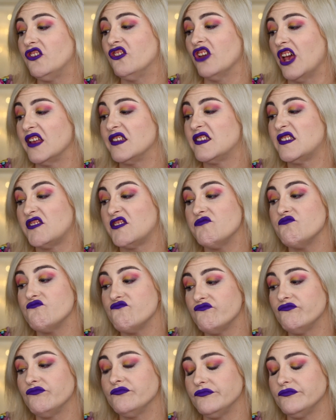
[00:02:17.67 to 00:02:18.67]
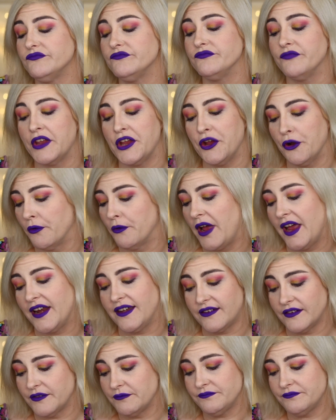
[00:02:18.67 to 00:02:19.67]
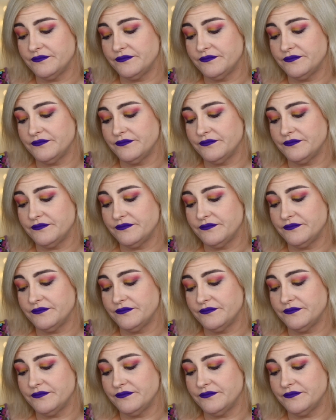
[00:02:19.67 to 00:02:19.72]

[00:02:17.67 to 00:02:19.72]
Jess. You're right.